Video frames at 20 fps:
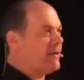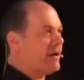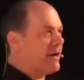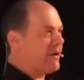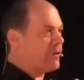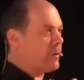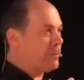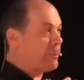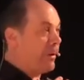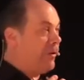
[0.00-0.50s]
of
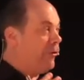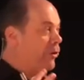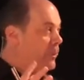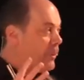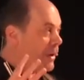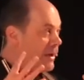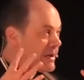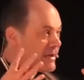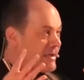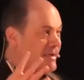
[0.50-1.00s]
the
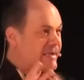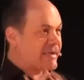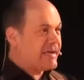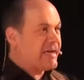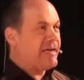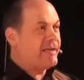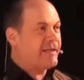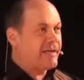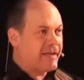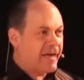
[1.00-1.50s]
pyramid and see
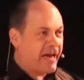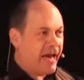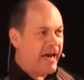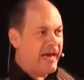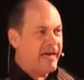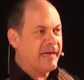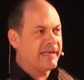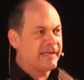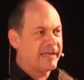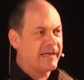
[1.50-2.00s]
that it
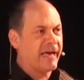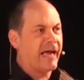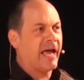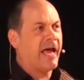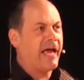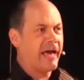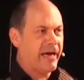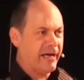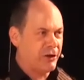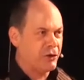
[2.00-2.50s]
is a
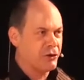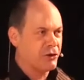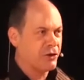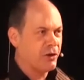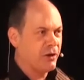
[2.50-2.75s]
cage.